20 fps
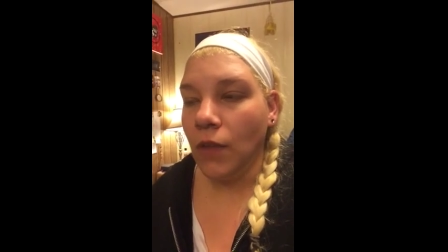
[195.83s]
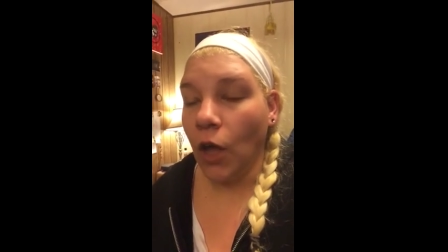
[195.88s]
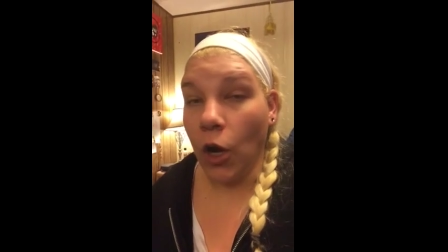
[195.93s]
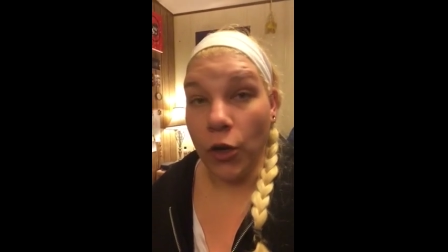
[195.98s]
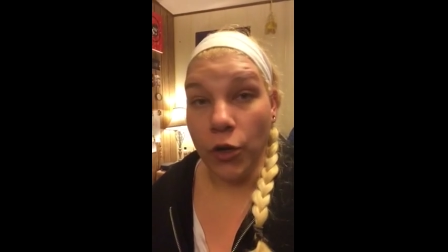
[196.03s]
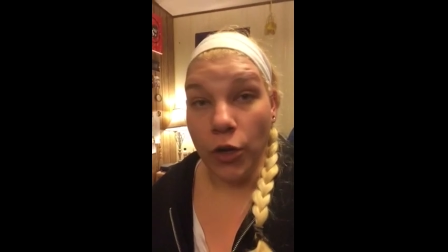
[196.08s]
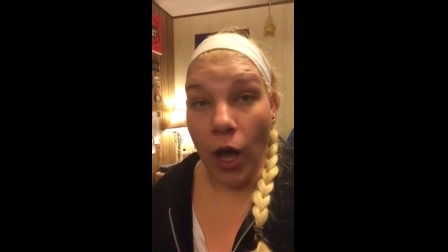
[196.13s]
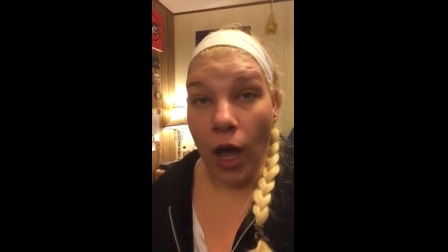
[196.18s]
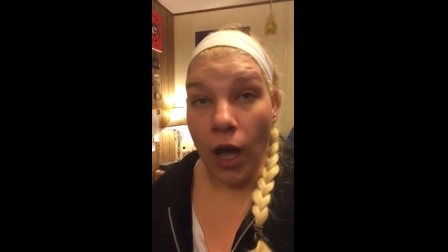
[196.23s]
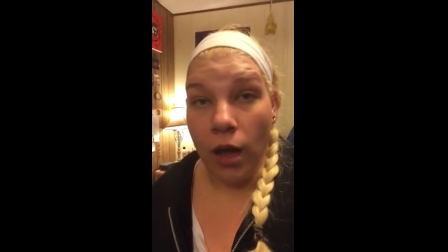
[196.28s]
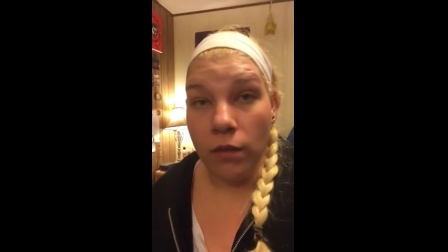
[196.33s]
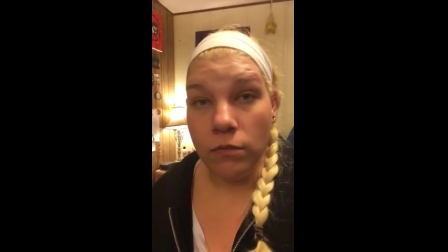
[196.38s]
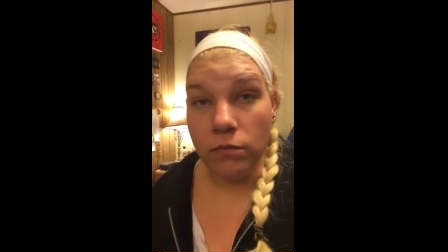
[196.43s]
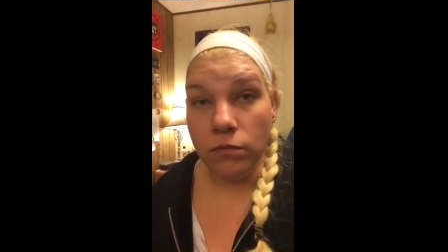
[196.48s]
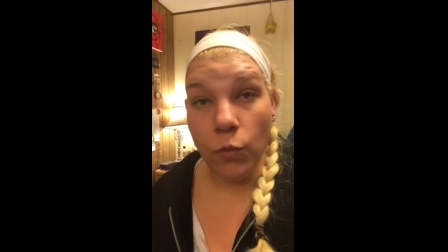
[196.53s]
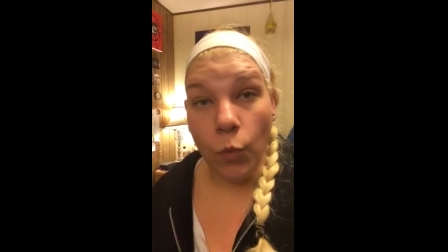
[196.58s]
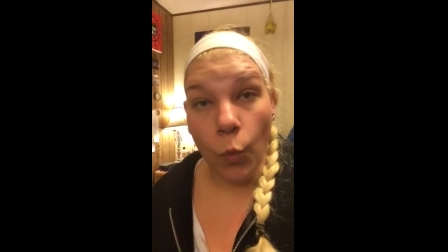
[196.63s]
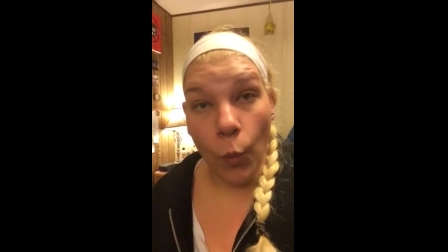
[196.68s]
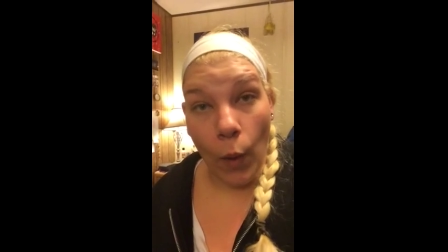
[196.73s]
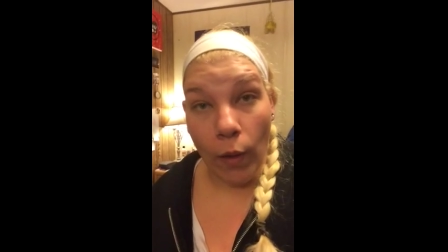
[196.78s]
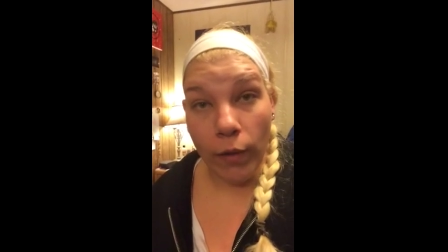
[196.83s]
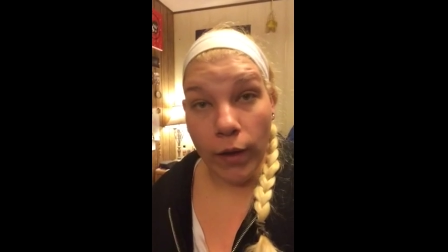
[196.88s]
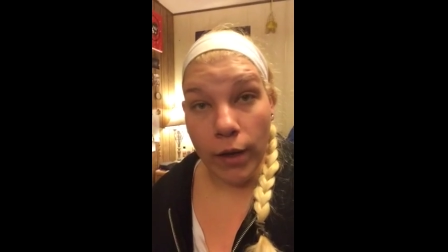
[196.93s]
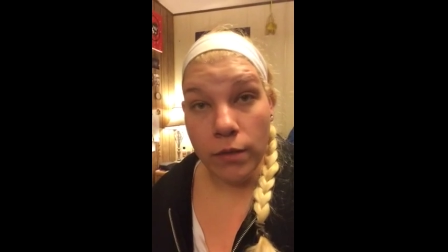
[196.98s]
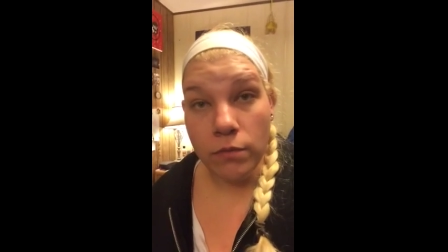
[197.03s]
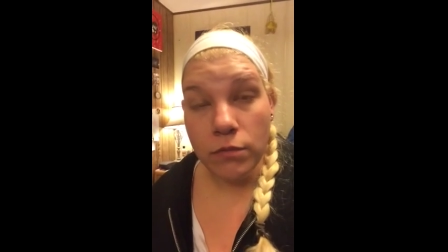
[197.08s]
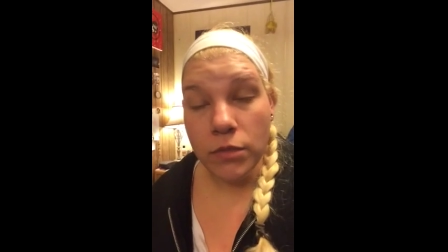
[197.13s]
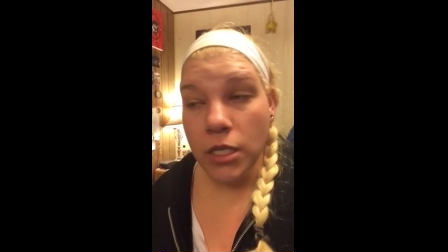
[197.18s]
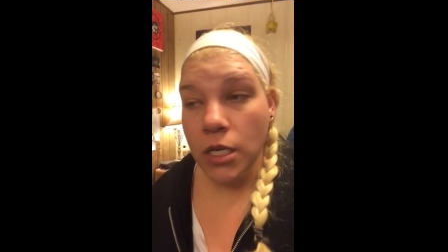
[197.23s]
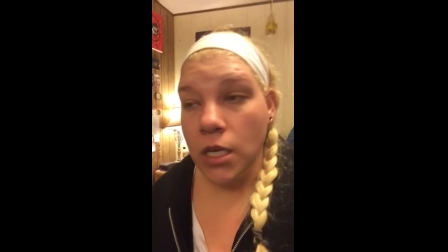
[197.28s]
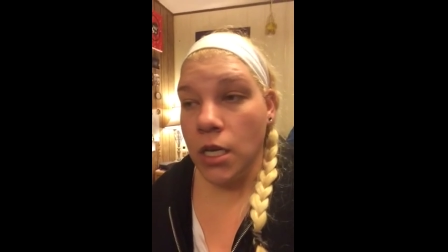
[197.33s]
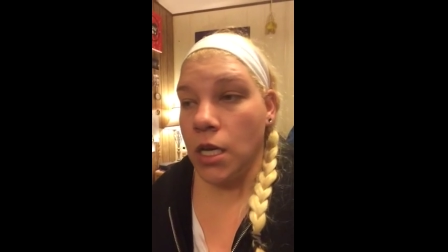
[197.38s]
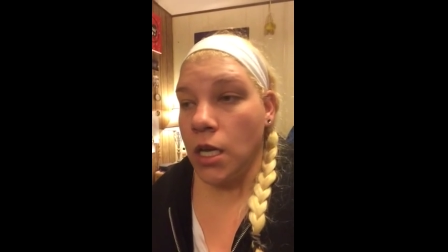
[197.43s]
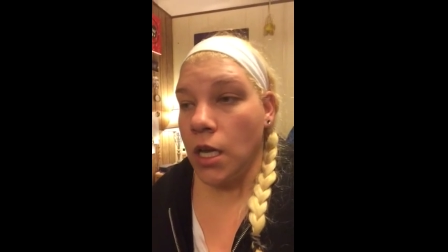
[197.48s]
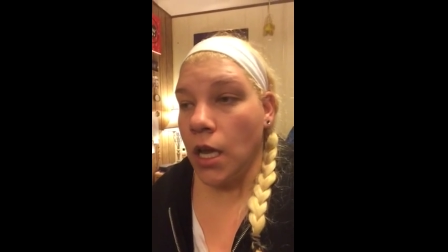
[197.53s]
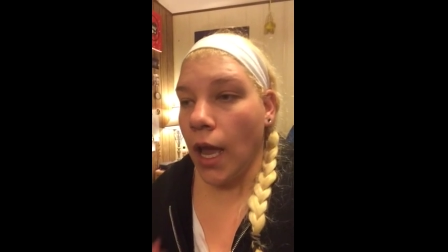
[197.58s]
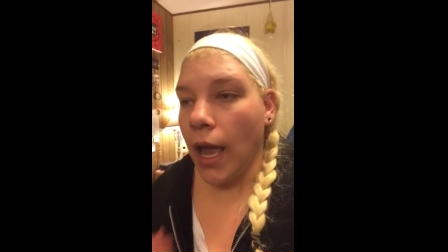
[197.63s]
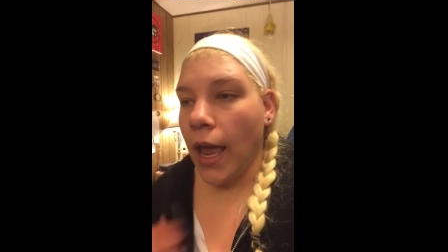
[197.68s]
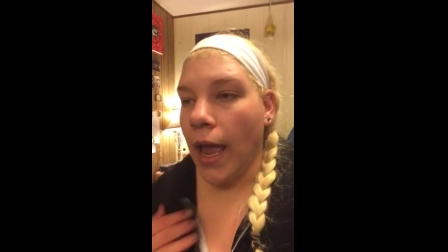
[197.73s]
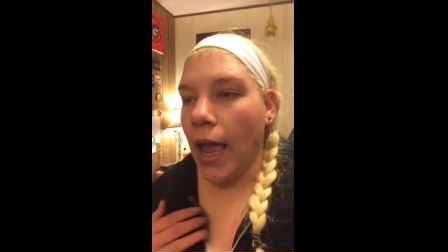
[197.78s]
are not welcomed.
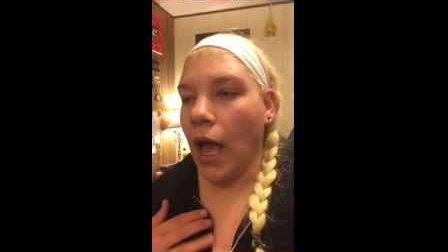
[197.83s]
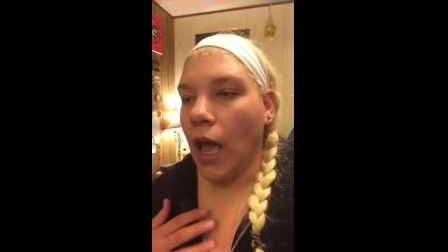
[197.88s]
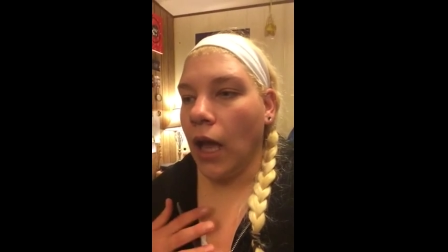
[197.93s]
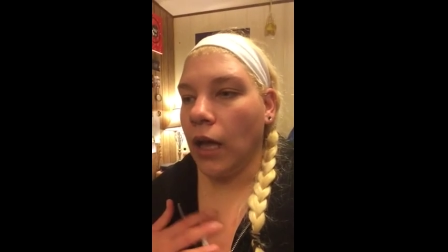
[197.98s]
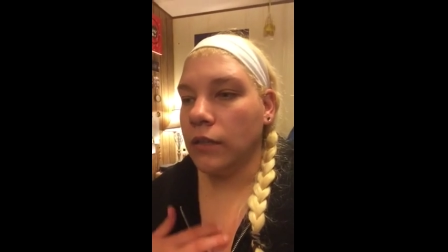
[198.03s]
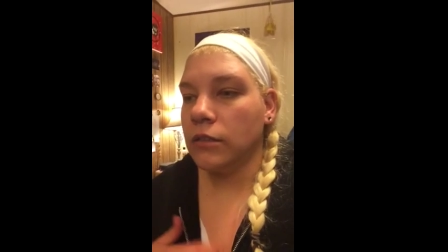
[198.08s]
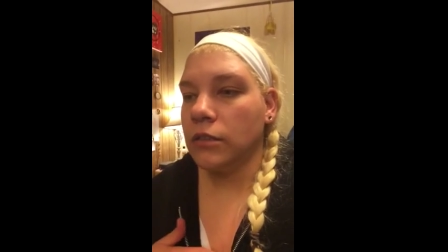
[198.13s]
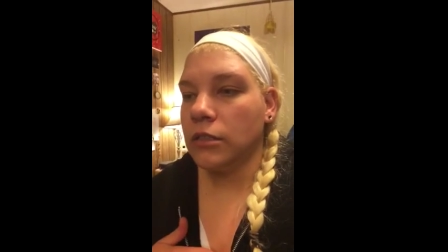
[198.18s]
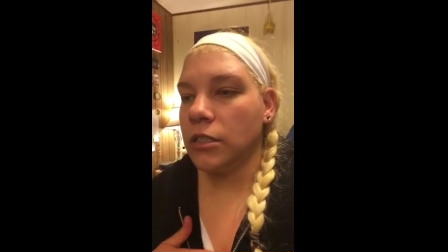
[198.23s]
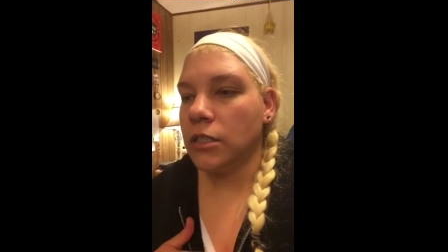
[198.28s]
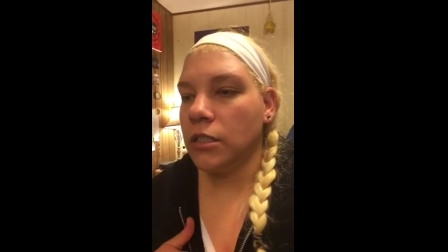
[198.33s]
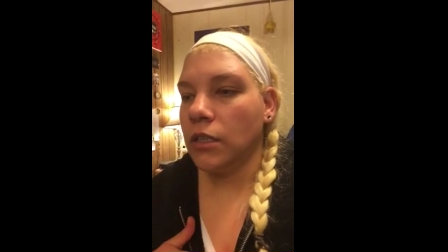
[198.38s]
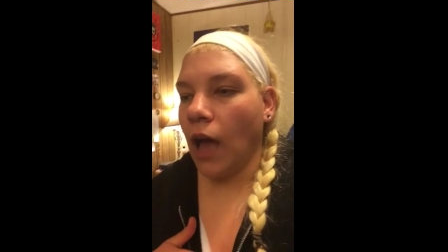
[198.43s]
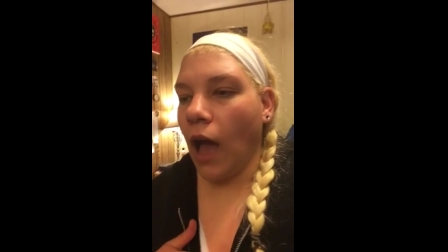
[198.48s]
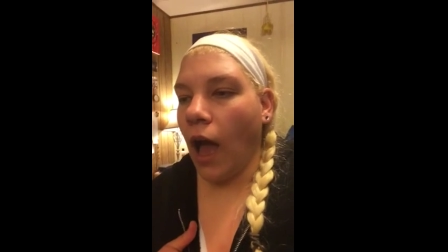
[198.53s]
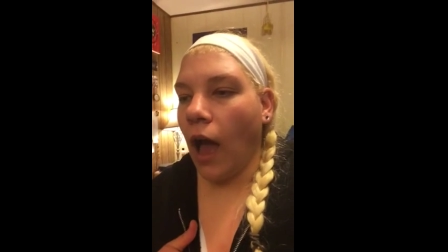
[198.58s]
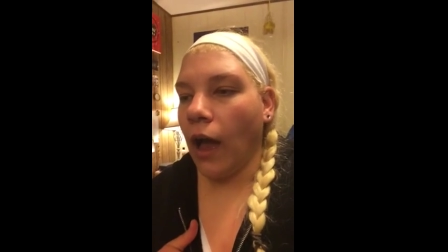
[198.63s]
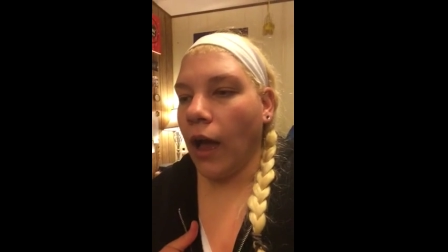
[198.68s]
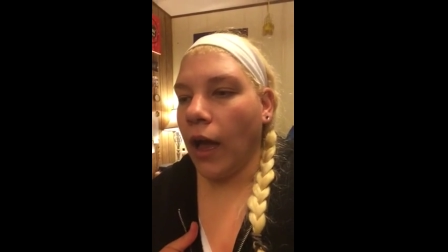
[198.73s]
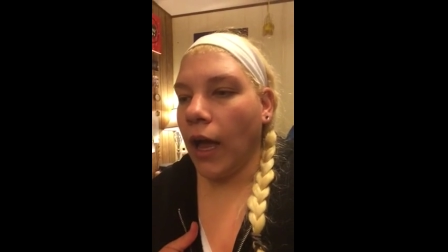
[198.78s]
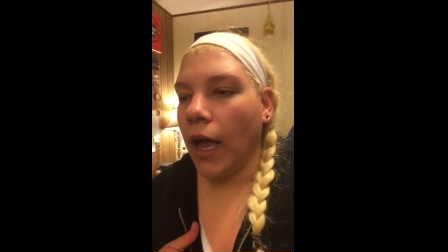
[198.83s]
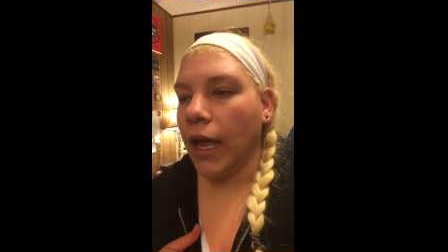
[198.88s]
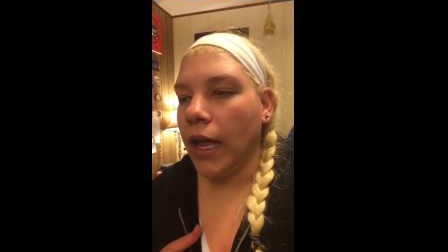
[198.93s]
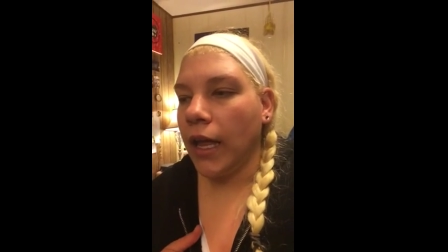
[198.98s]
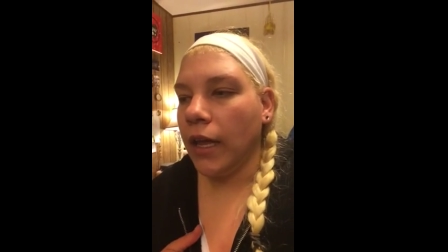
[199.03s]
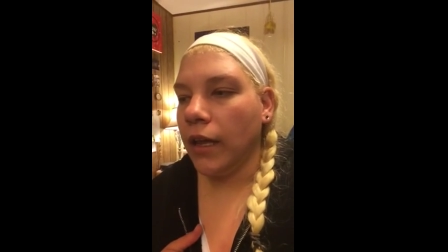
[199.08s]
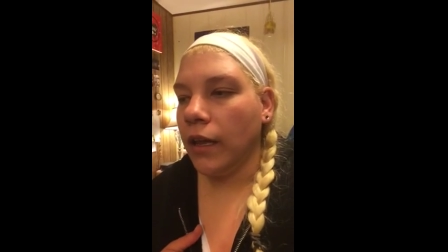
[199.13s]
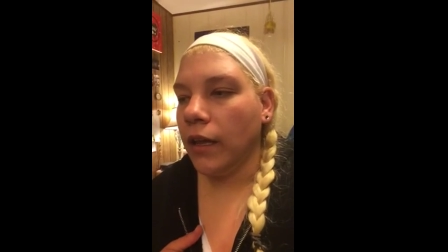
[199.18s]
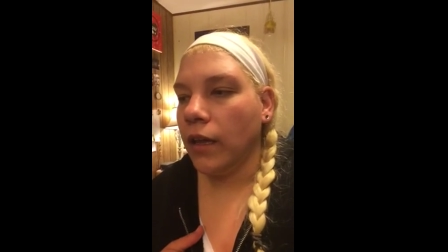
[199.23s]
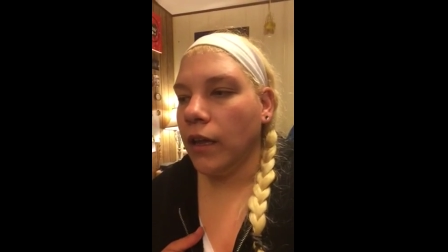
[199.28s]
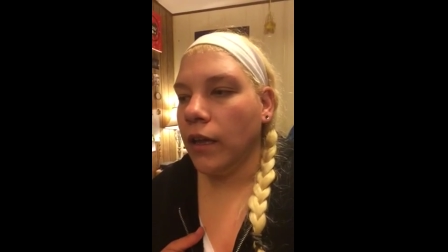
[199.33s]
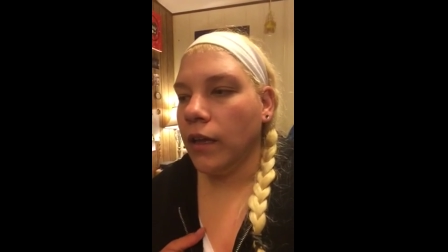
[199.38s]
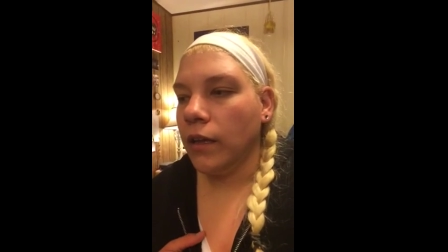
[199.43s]
And I,